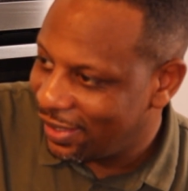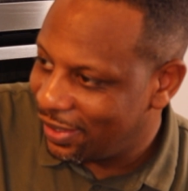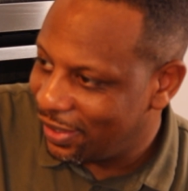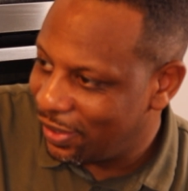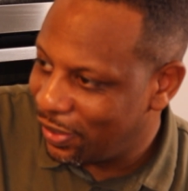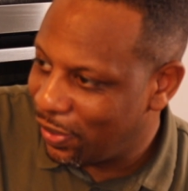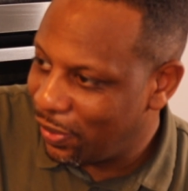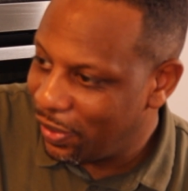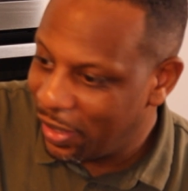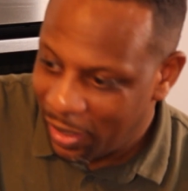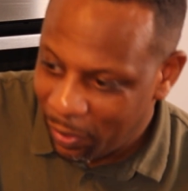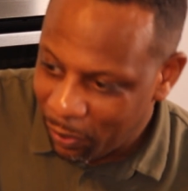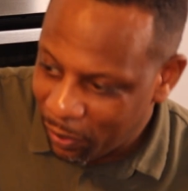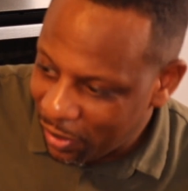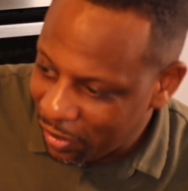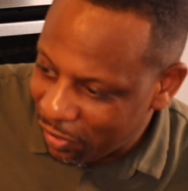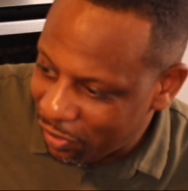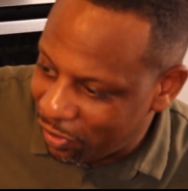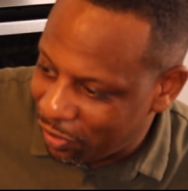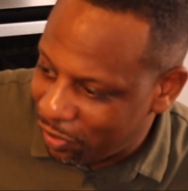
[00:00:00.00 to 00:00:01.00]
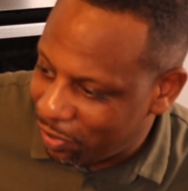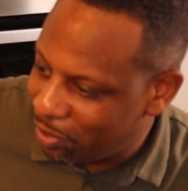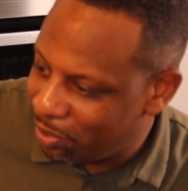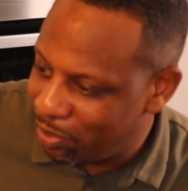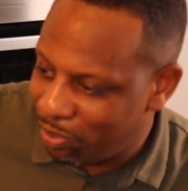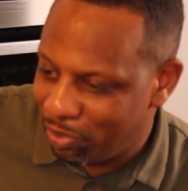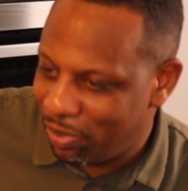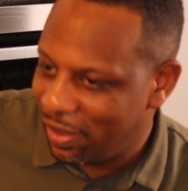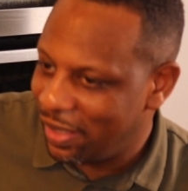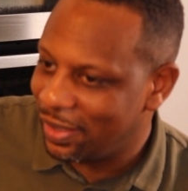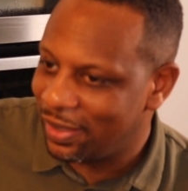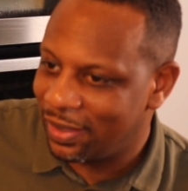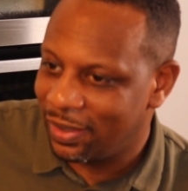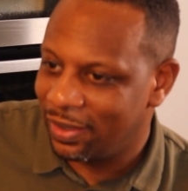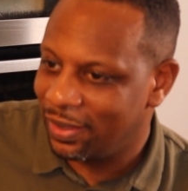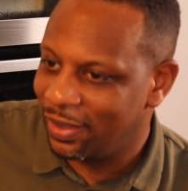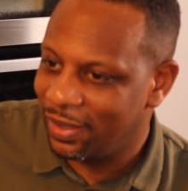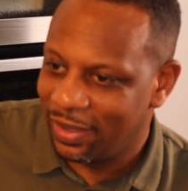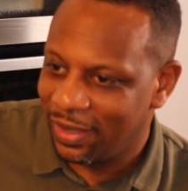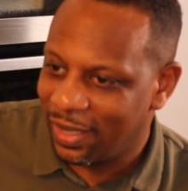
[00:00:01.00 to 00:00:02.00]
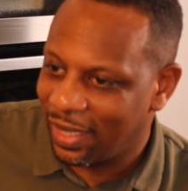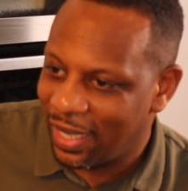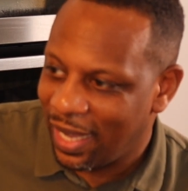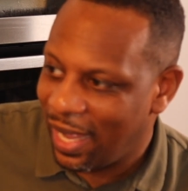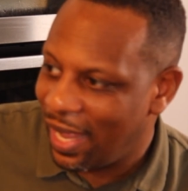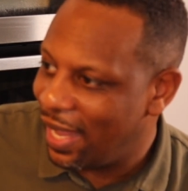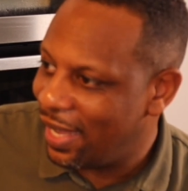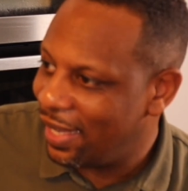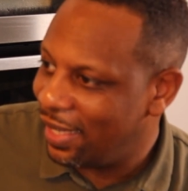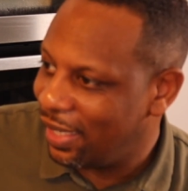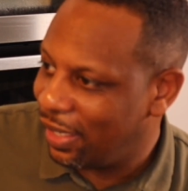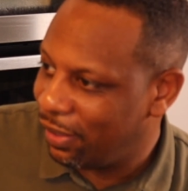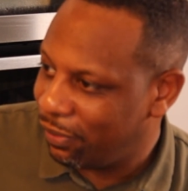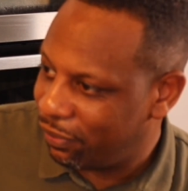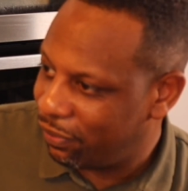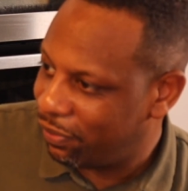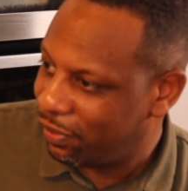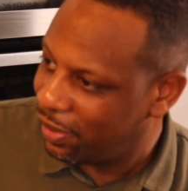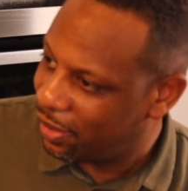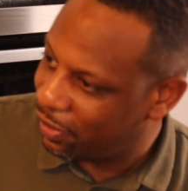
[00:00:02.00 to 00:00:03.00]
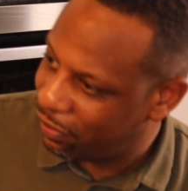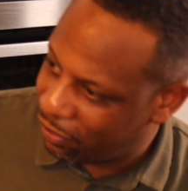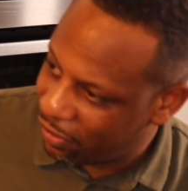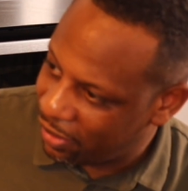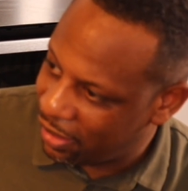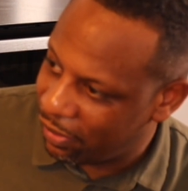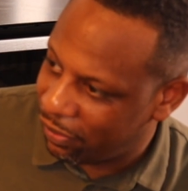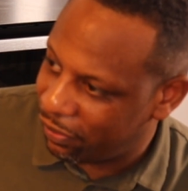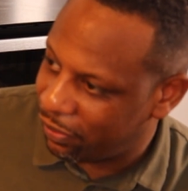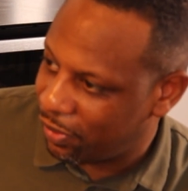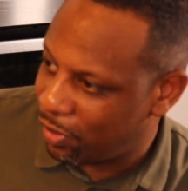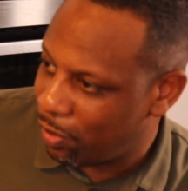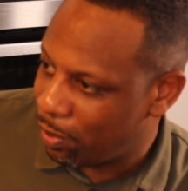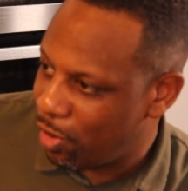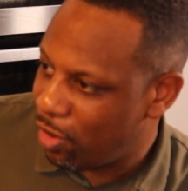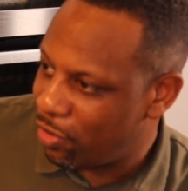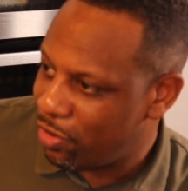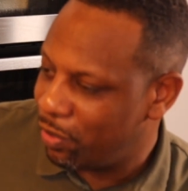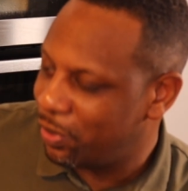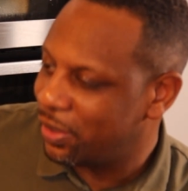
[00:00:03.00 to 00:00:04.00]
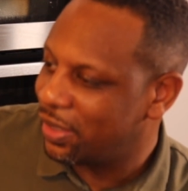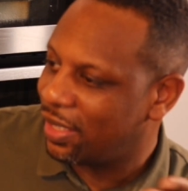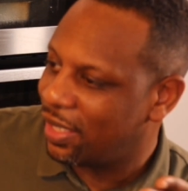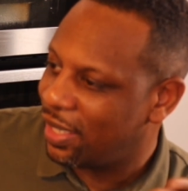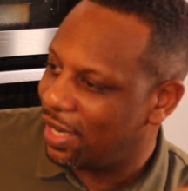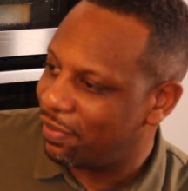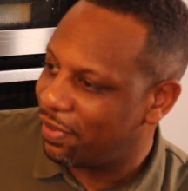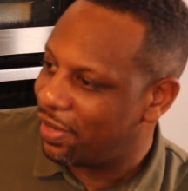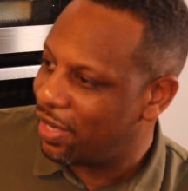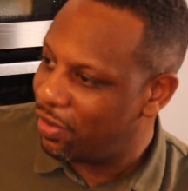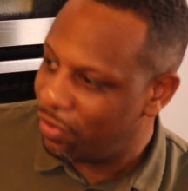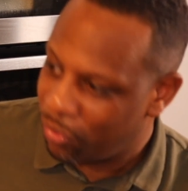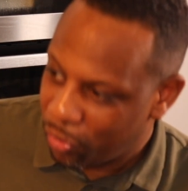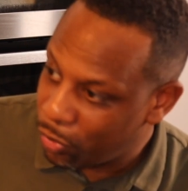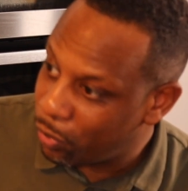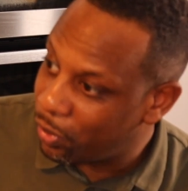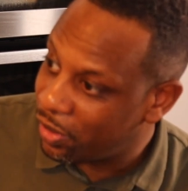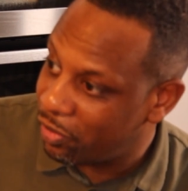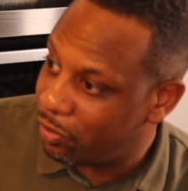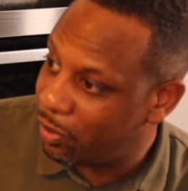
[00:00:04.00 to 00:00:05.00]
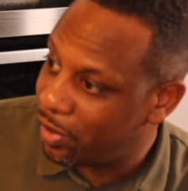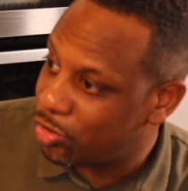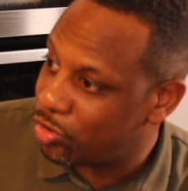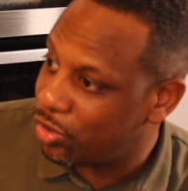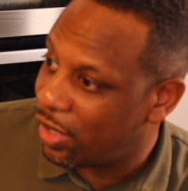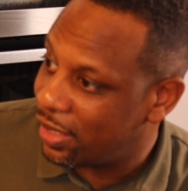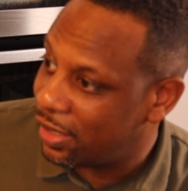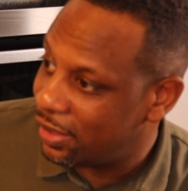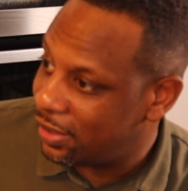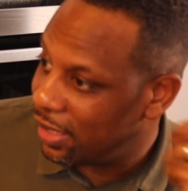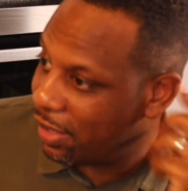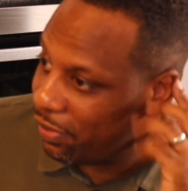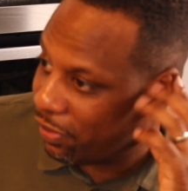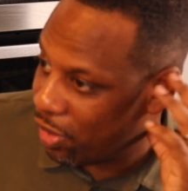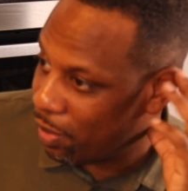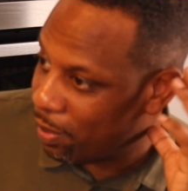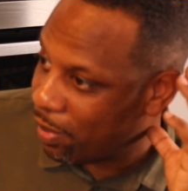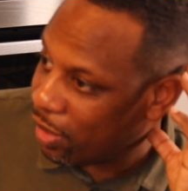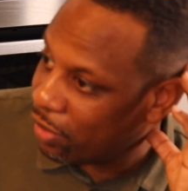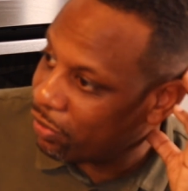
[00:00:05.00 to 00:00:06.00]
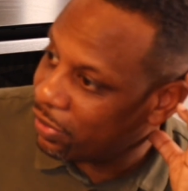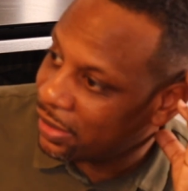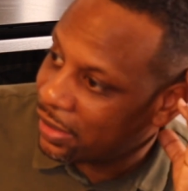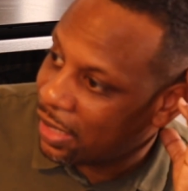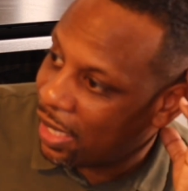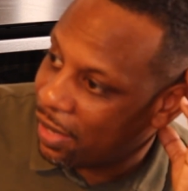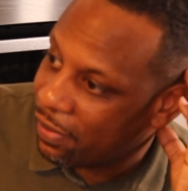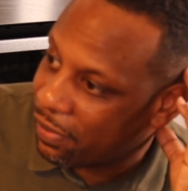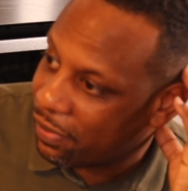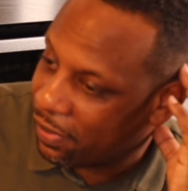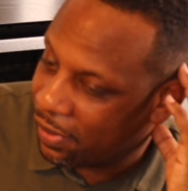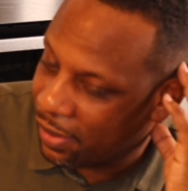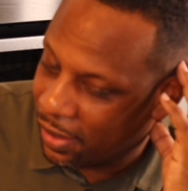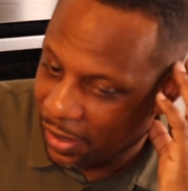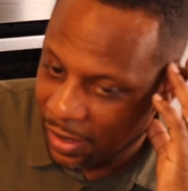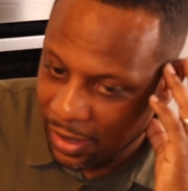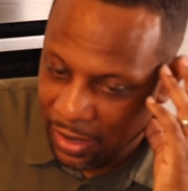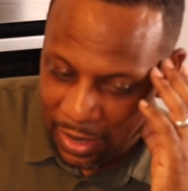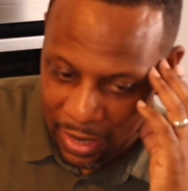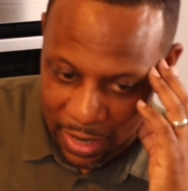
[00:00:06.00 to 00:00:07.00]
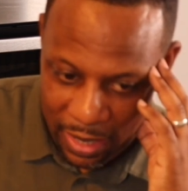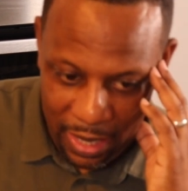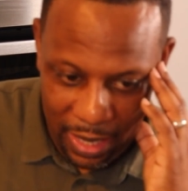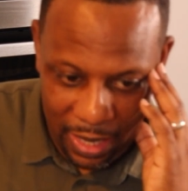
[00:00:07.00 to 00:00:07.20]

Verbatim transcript: You know, he would have been the guy if if if Quamari was in another era, he would have been trying to save Quamari's yeah. life. Mm-hmm.